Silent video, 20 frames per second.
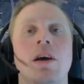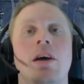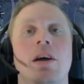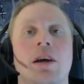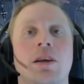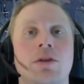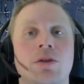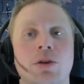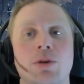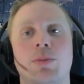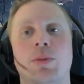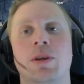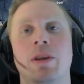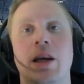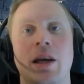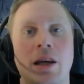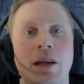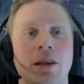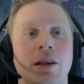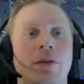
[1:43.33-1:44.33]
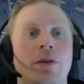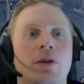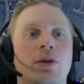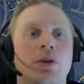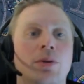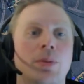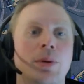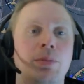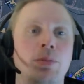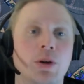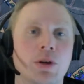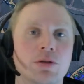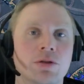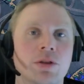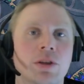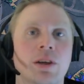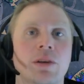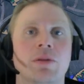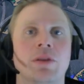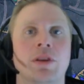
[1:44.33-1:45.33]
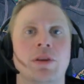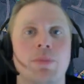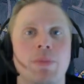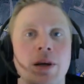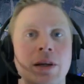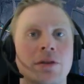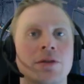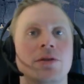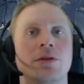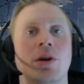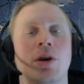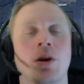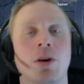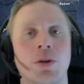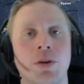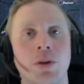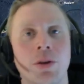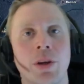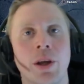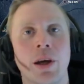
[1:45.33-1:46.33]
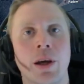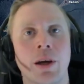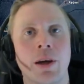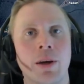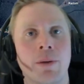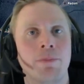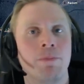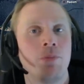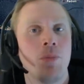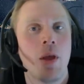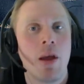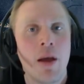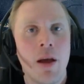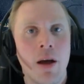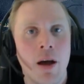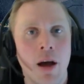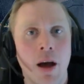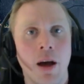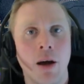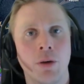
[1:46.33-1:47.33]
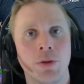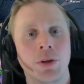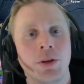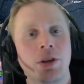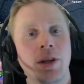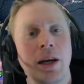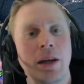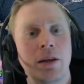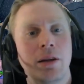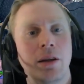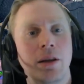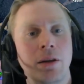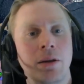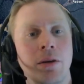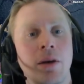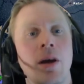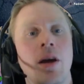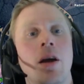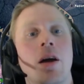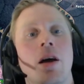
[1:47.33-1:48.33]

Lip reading: It could be negative, it could be positive. It depends on the tactic.